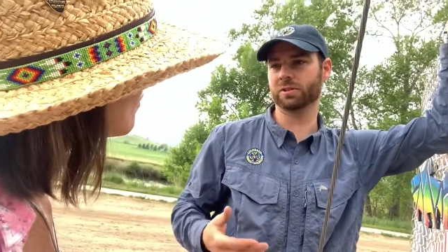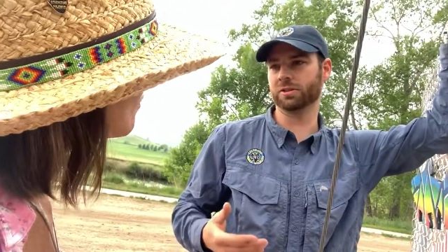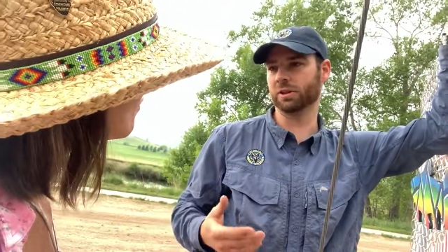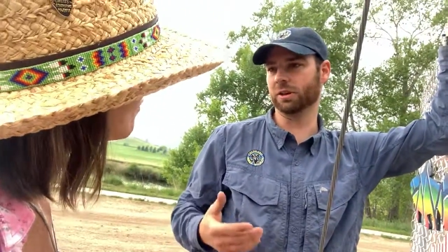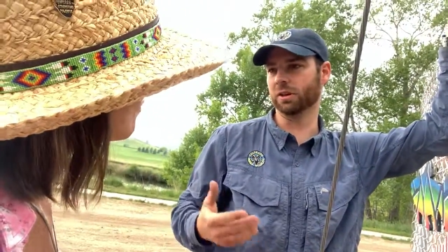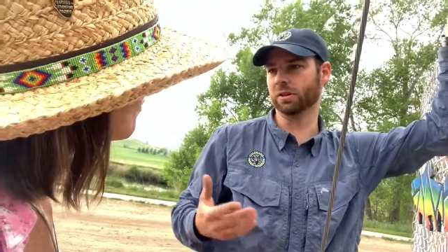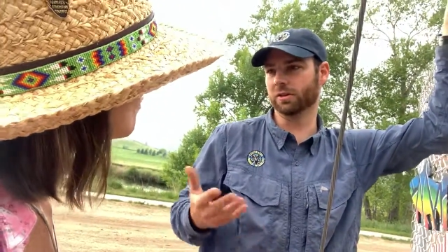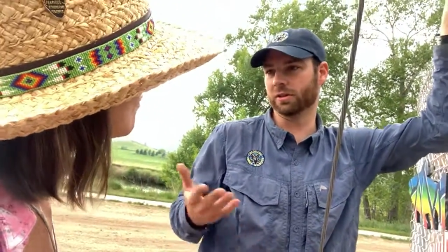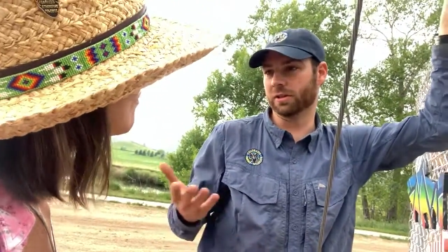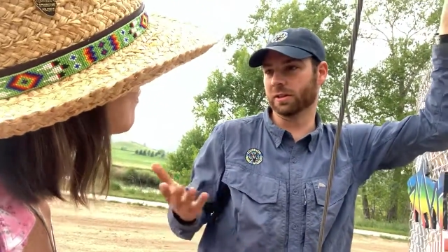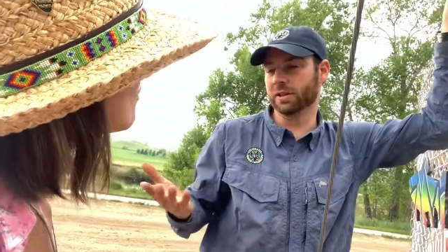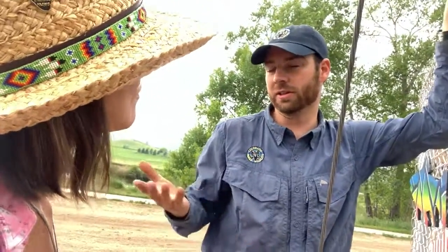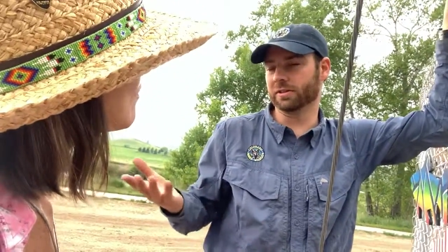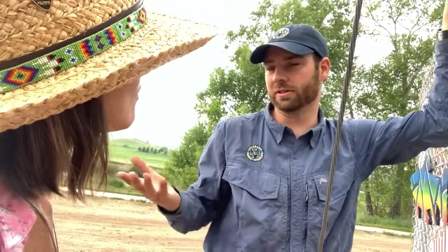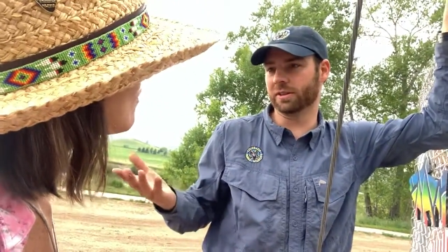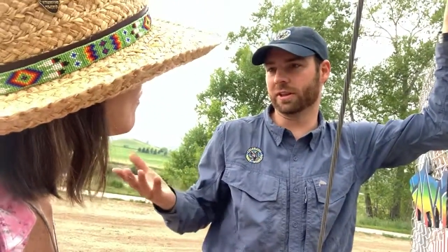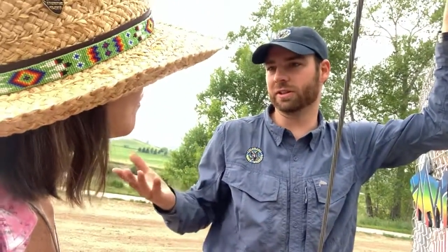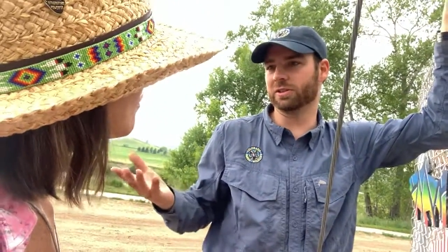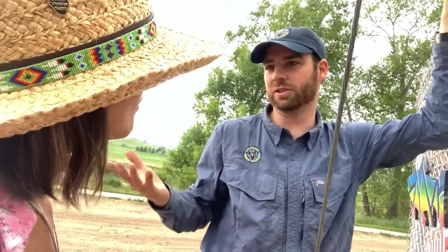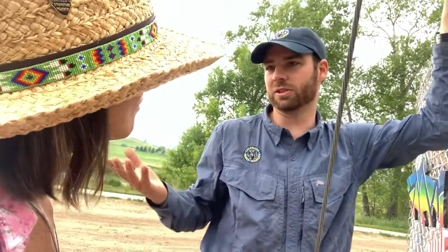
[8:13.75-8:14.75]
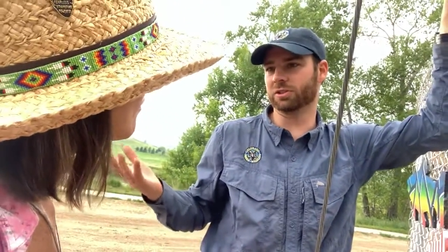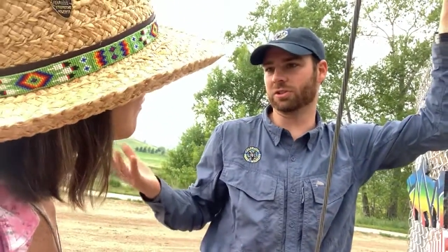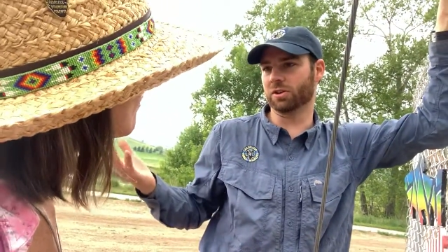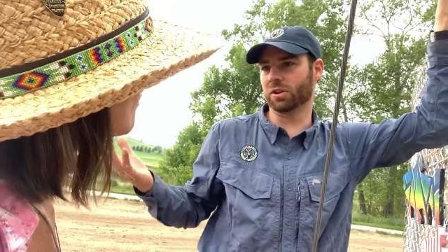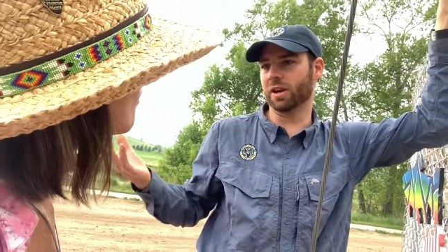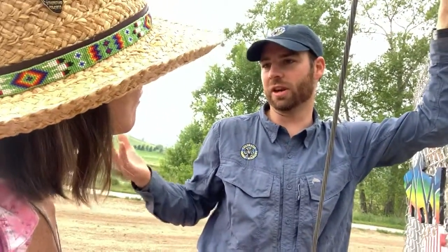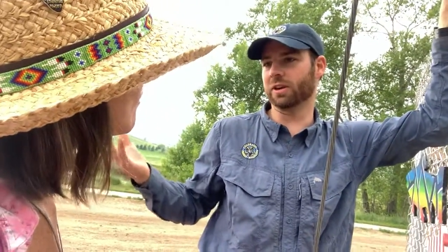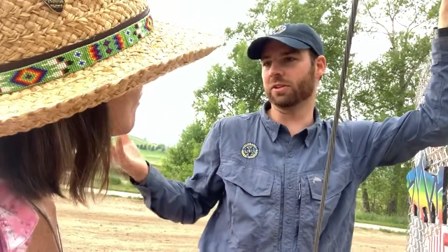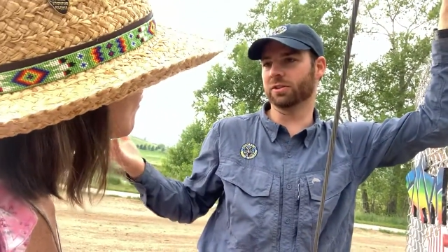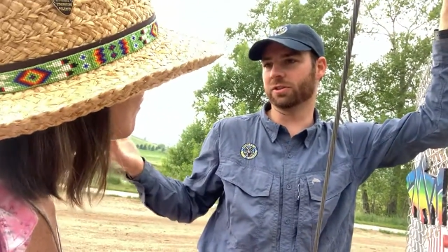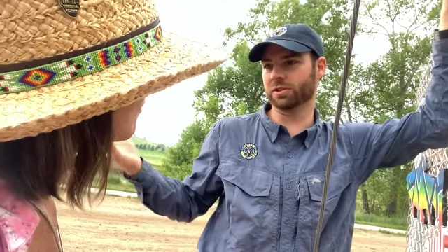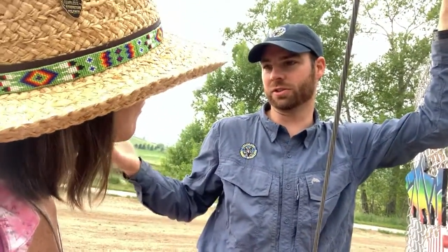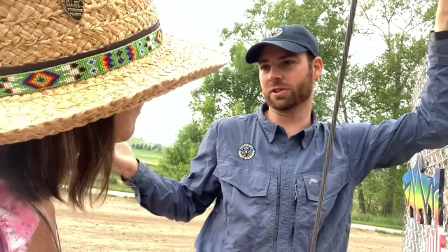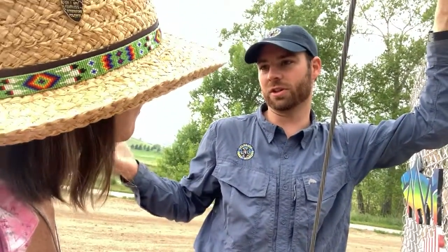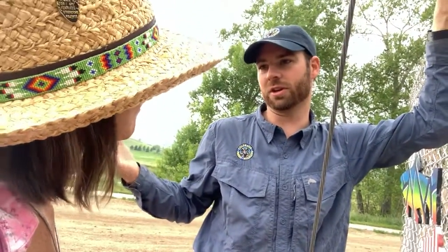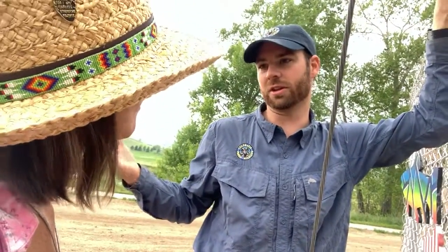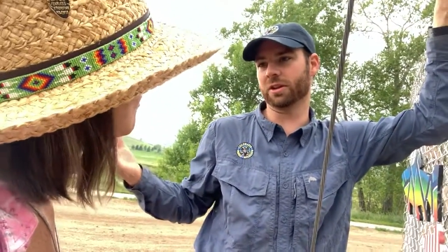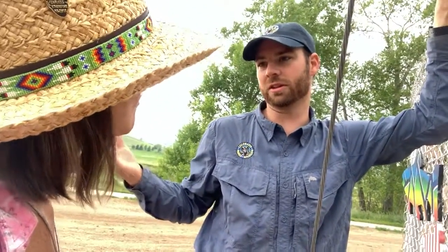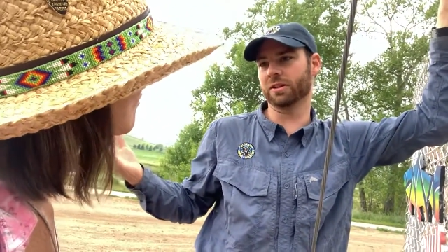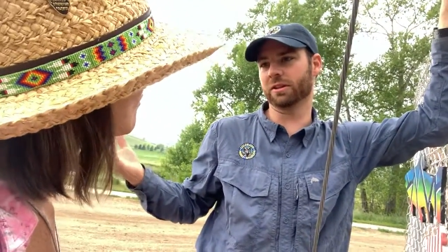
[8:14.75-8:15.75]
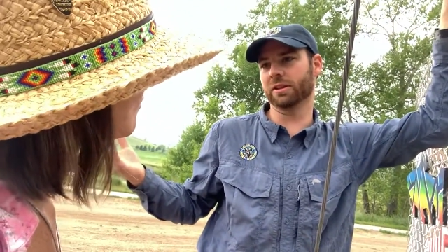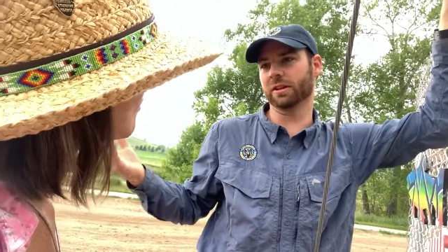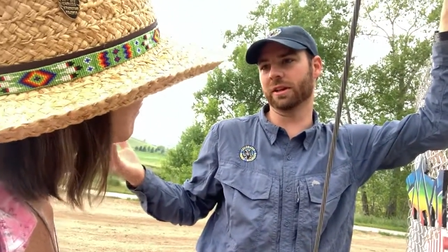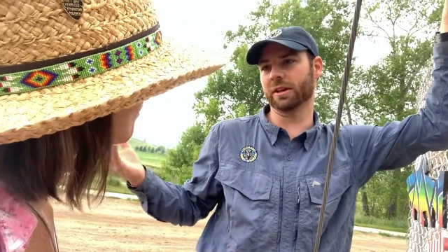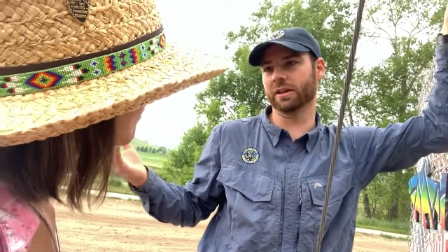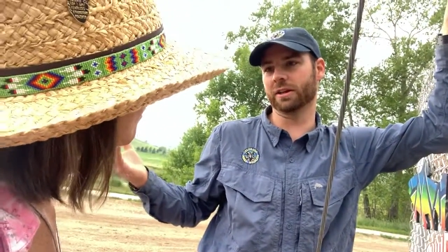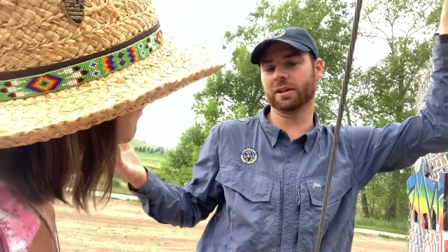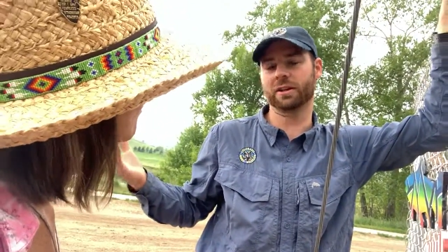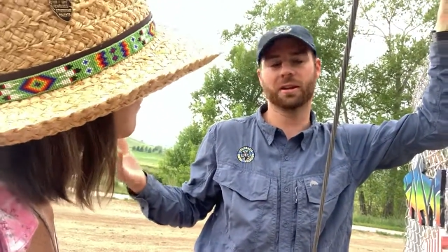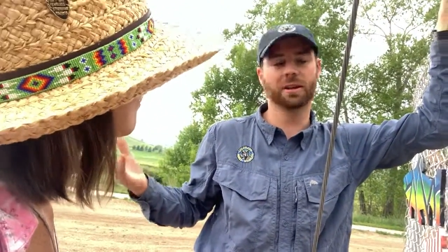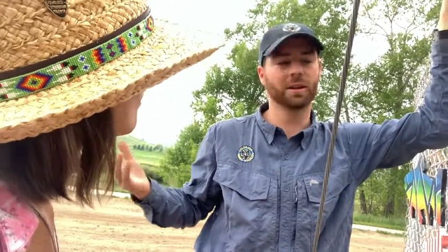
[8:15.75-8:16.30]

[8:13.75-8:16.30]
it gets entrained or stuck in the lake.